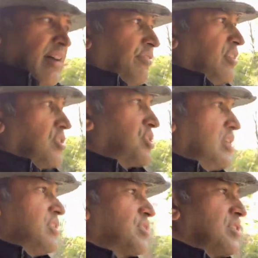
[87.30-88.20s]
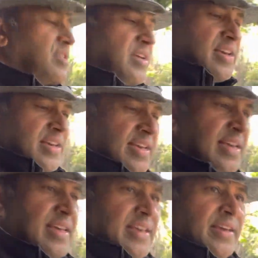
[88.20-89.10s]
the season
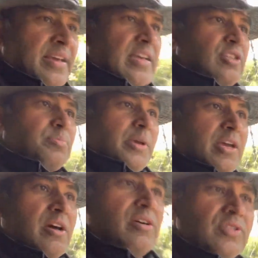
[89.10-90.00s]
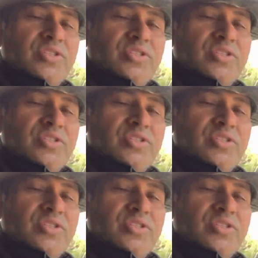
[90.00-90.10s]
is because